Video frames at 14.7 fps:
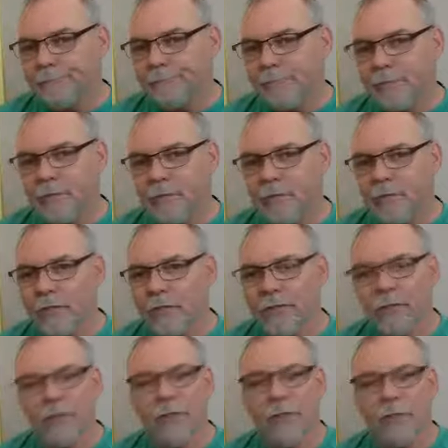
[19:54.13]
you know, there's
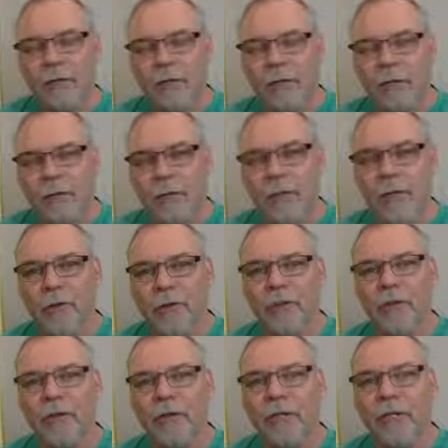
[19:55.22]
a number of
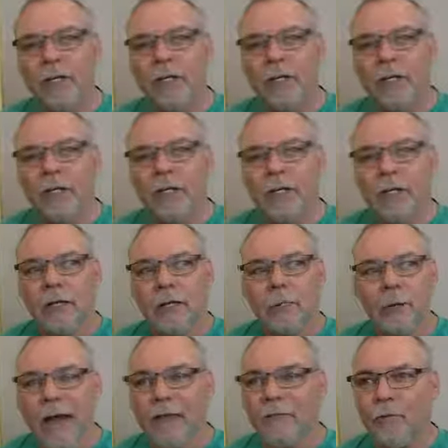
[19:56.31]
different
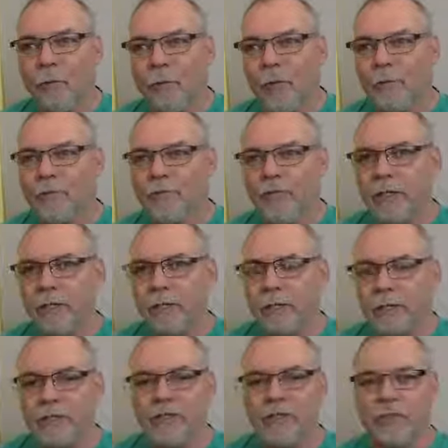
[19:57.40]
platforms and
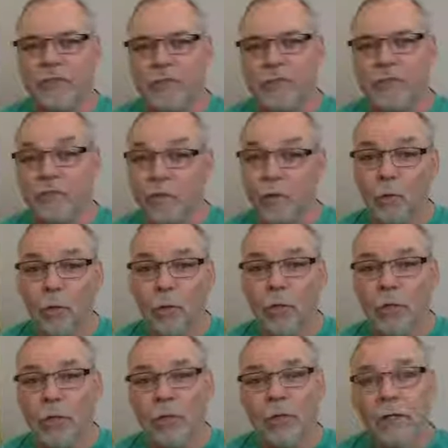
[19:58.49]
places that
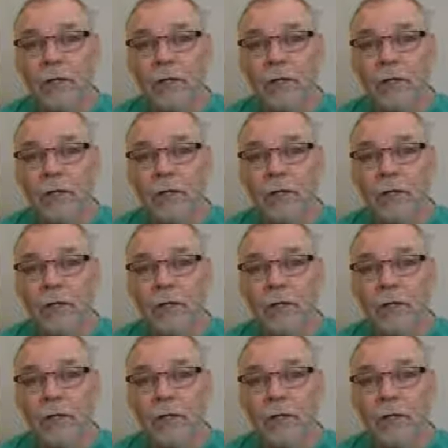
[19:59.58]
school,